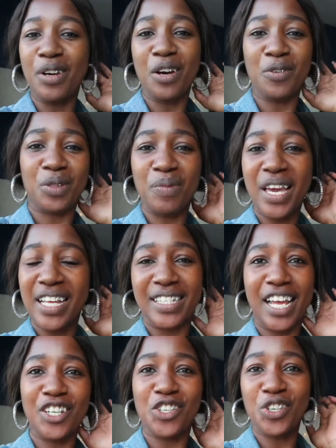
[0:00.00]
along with me and
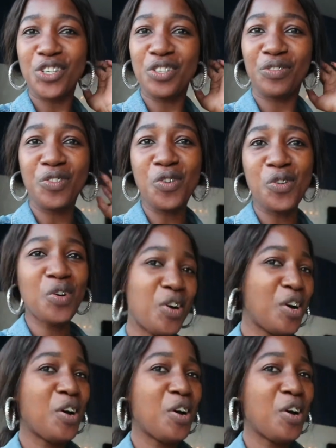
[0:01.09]
stay tuned for